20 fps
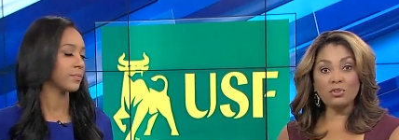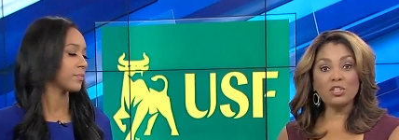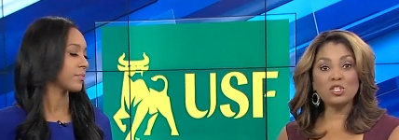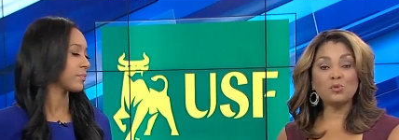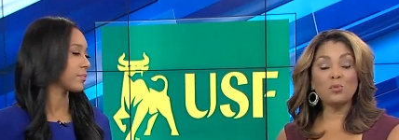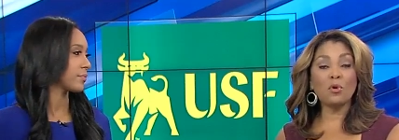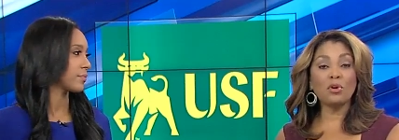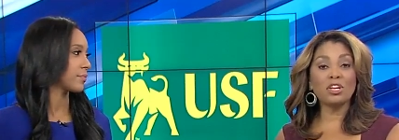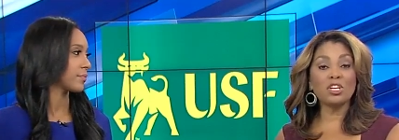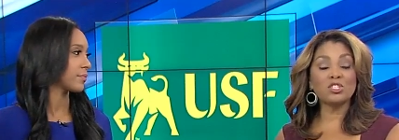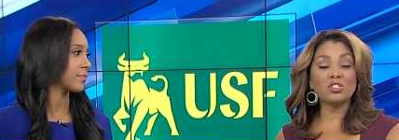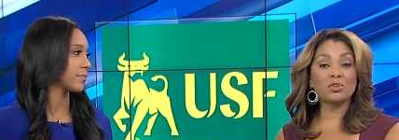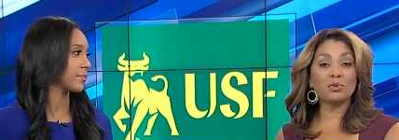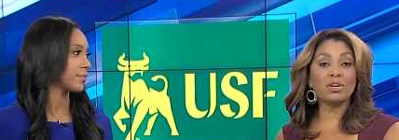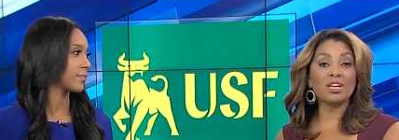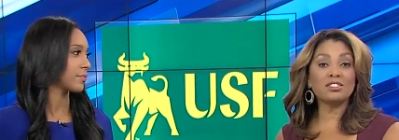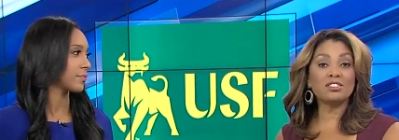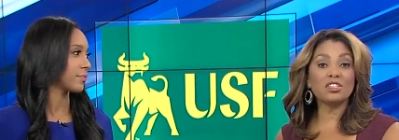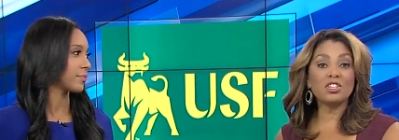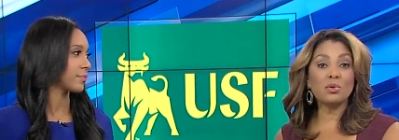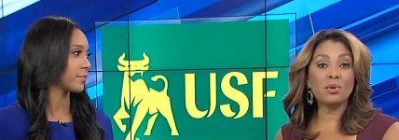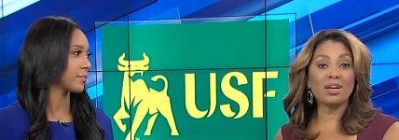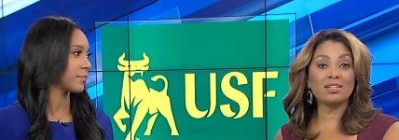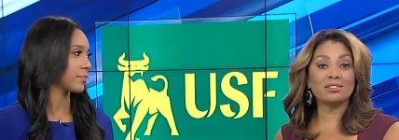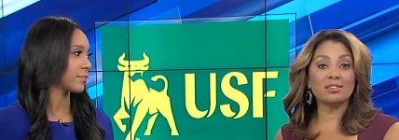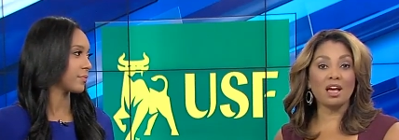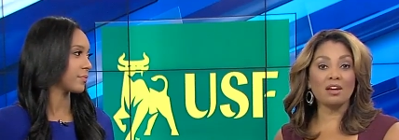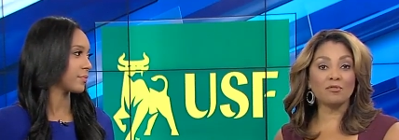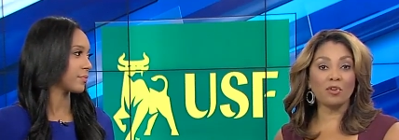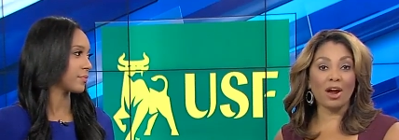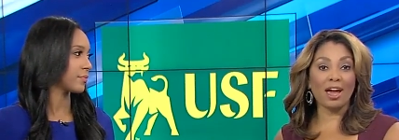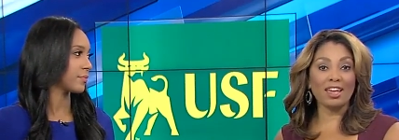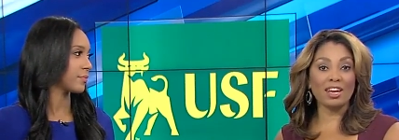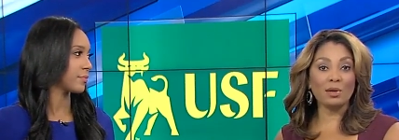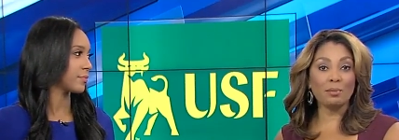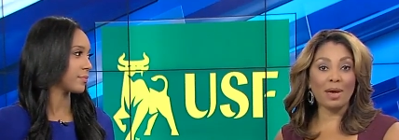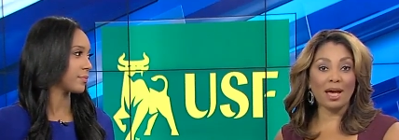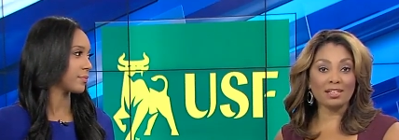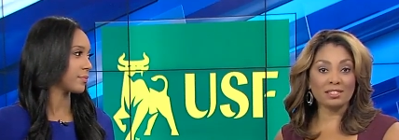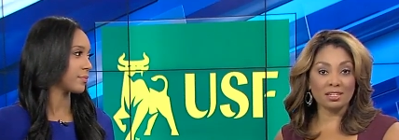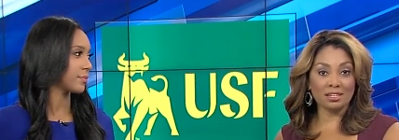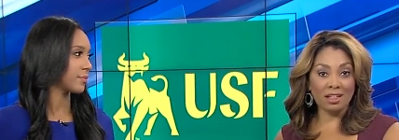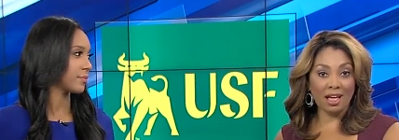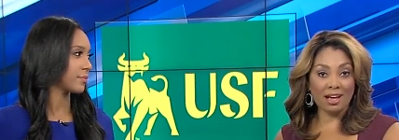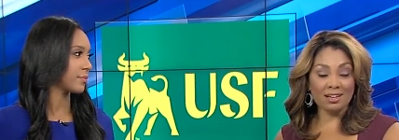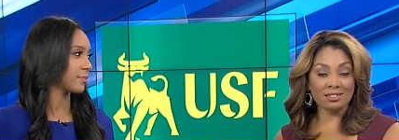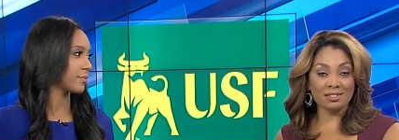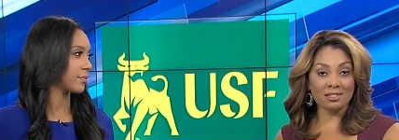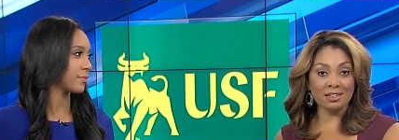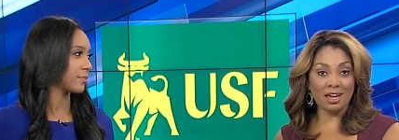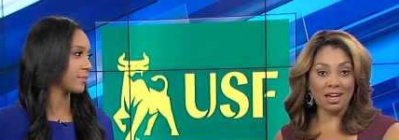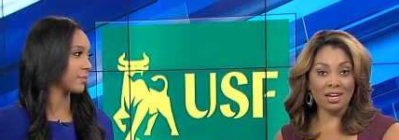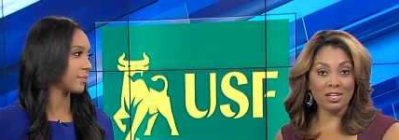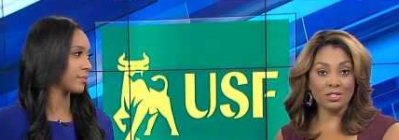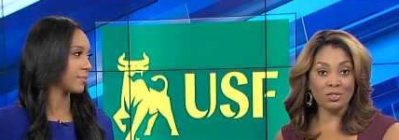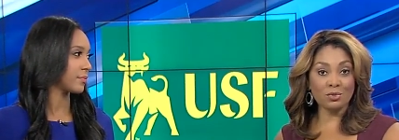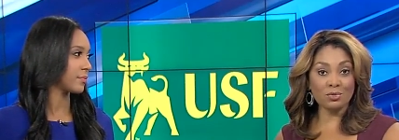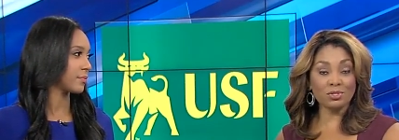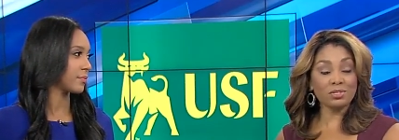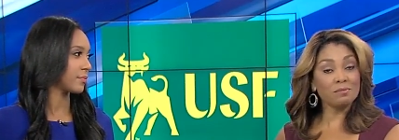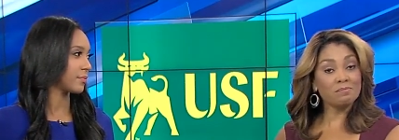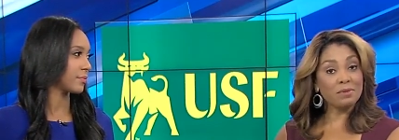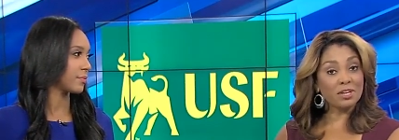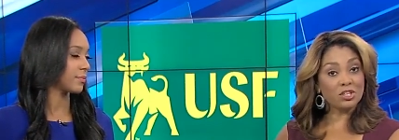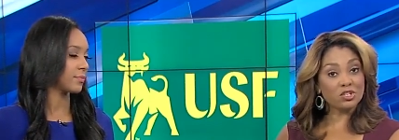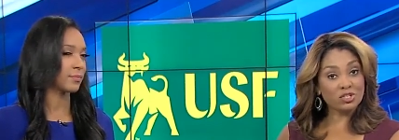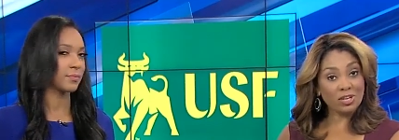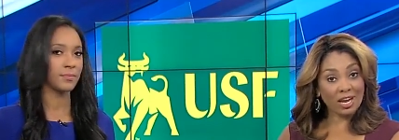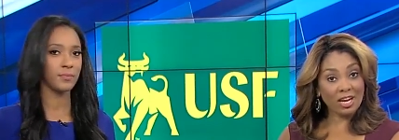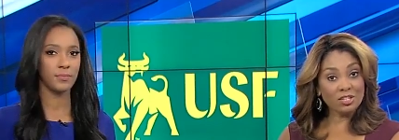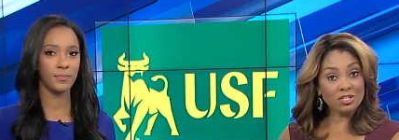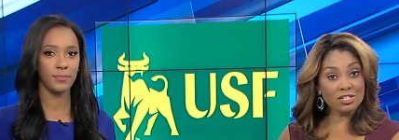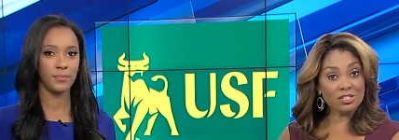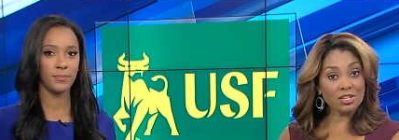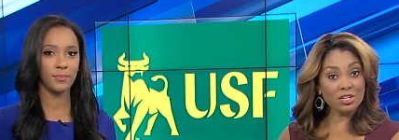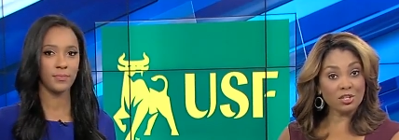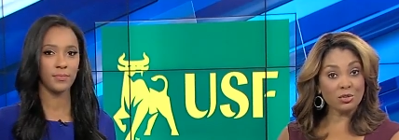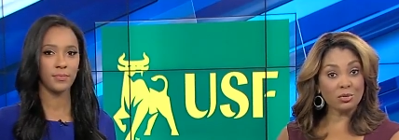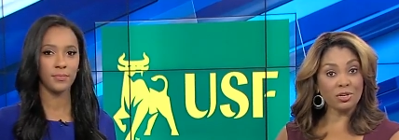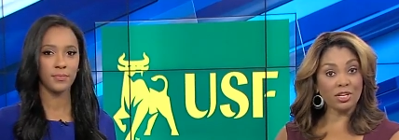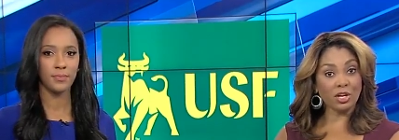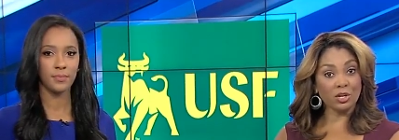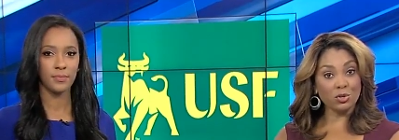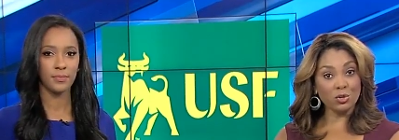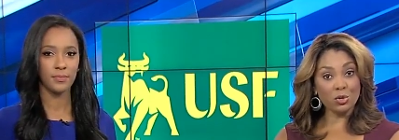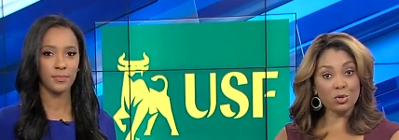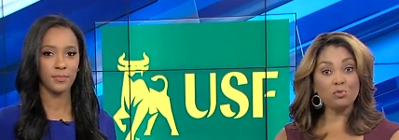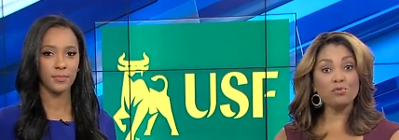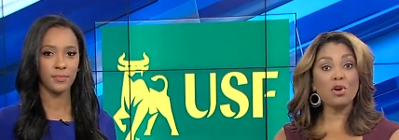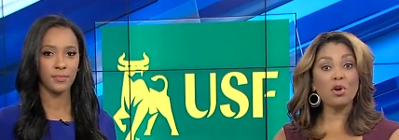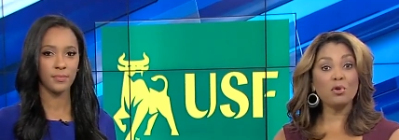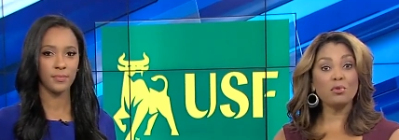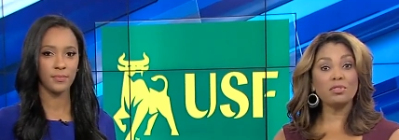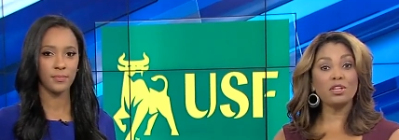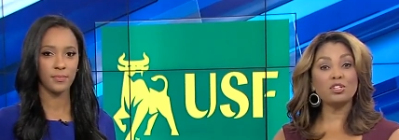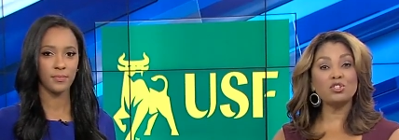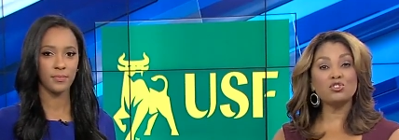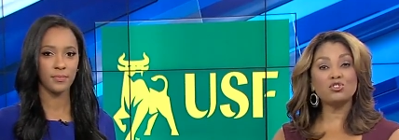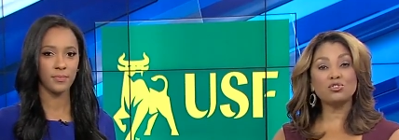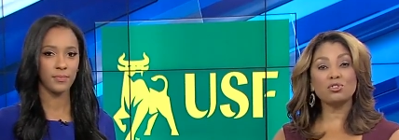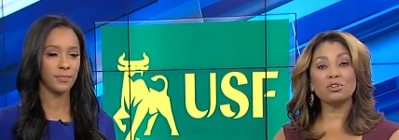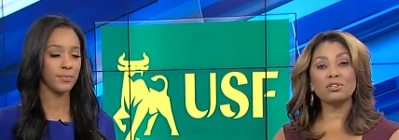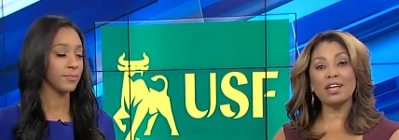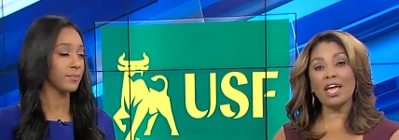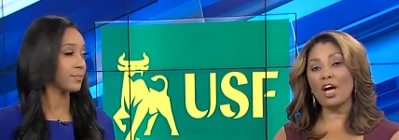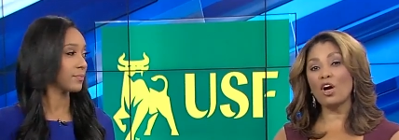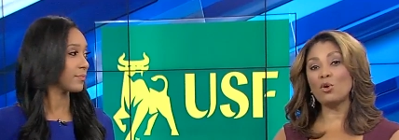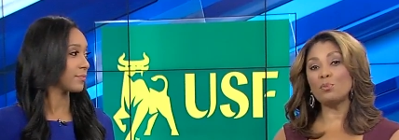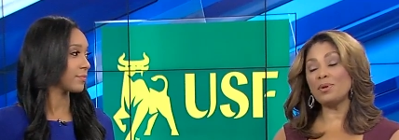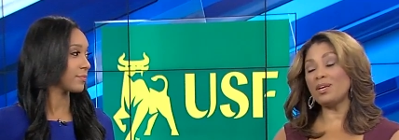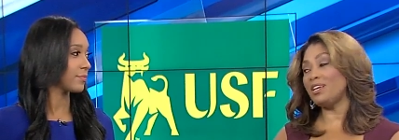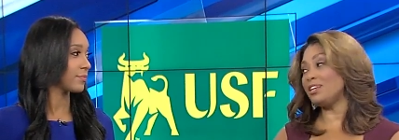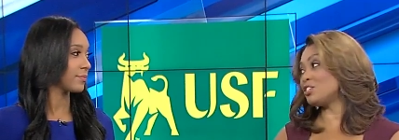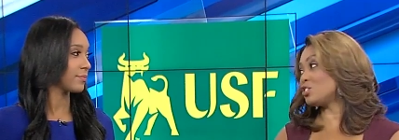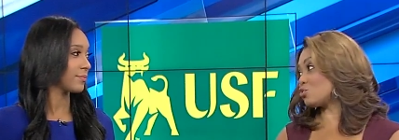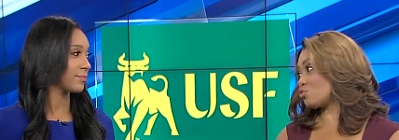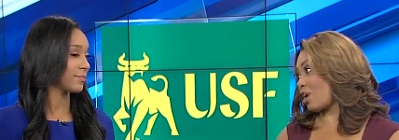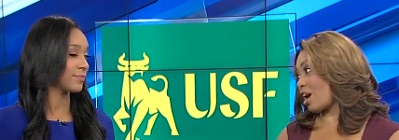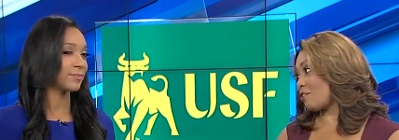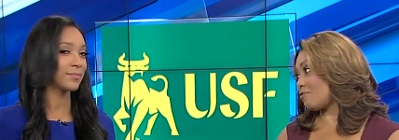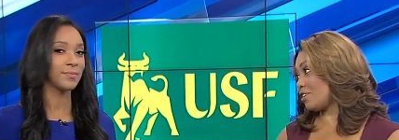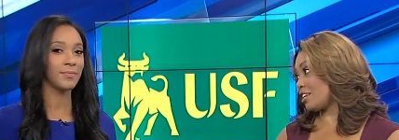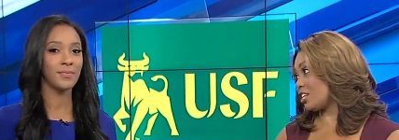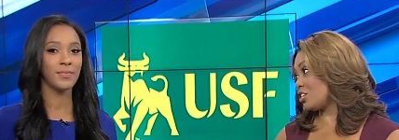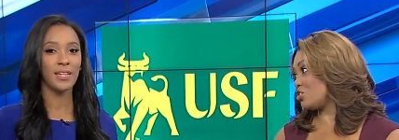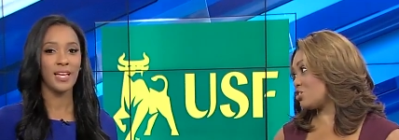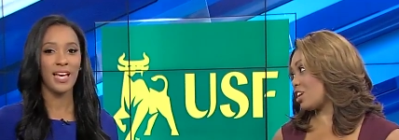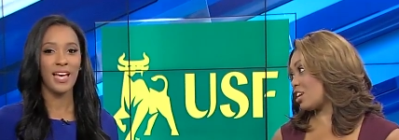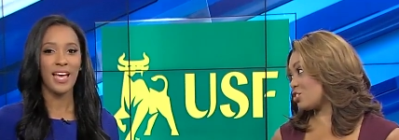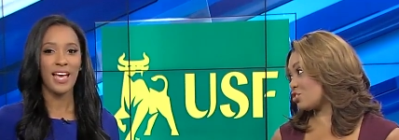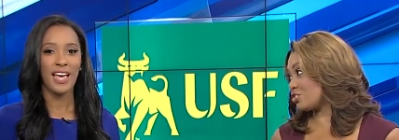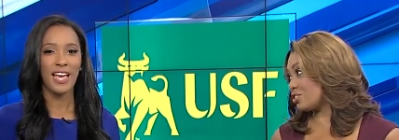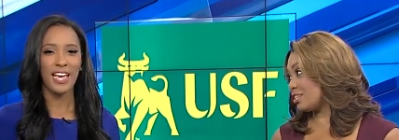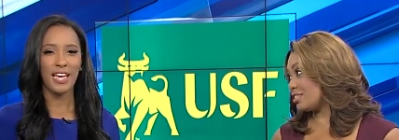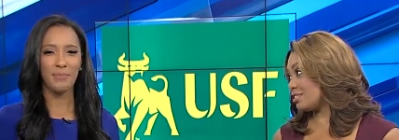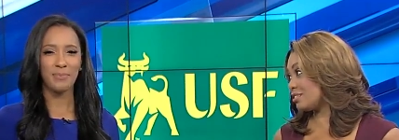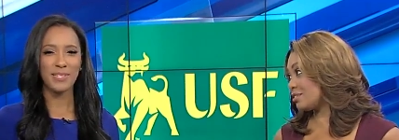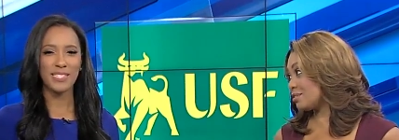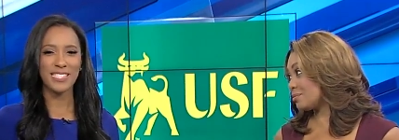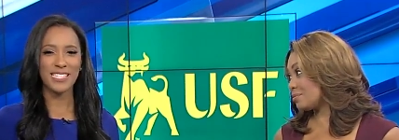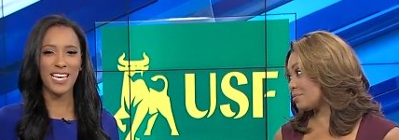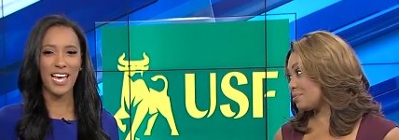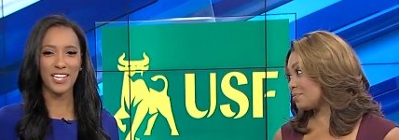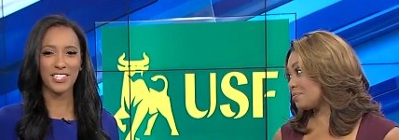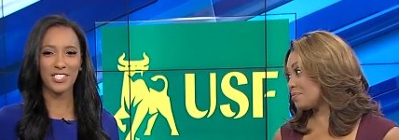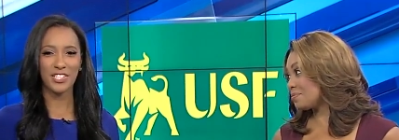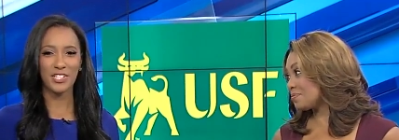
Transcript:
Speaker 1: Now, new this morning, students at USF are heading back to class today to some big changes, including a new road that should help ease traffic congestion. ABC